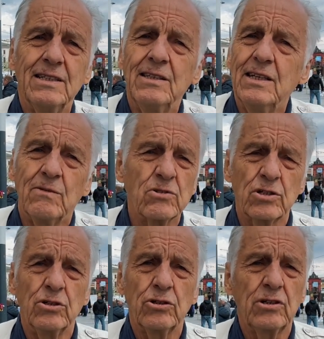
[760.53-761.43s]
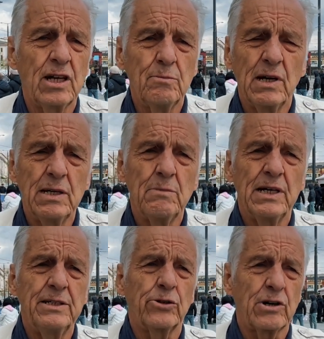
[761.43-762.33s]
it was not done
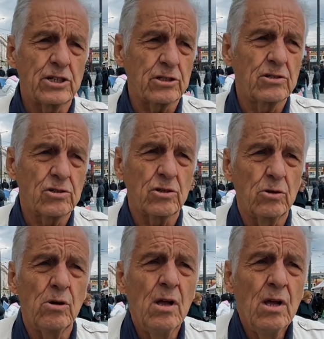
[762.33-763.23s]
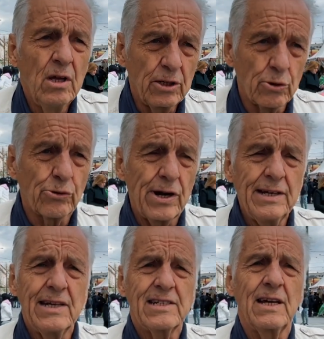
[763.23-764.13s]
by the Russians. So
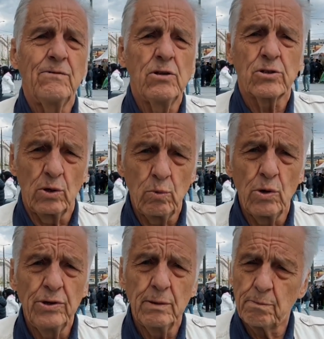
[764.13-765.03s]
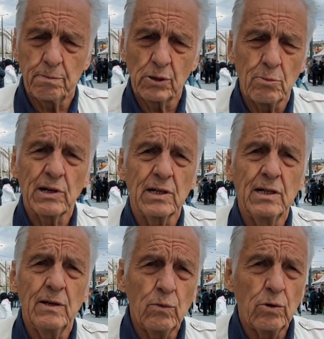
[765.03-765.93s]
Ukrainians have also won the
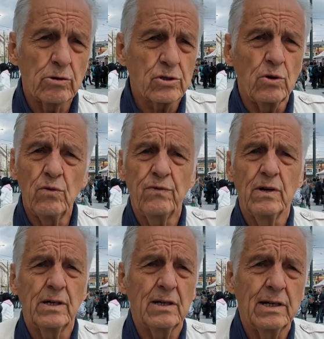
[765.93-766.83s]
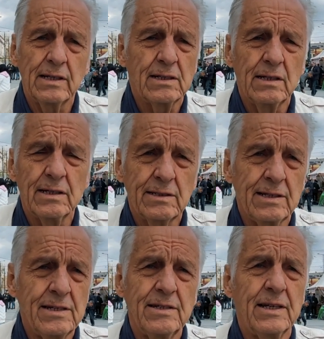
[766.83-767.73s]
propaganda war so far, like
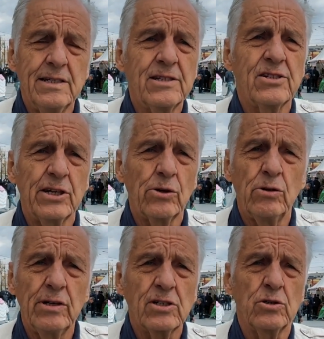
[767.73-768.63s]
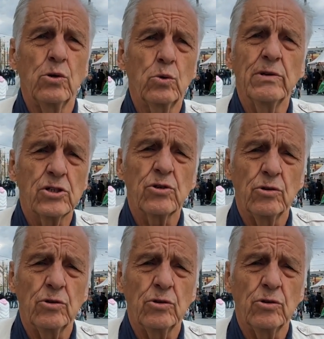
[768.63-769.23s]
10-0. There's no question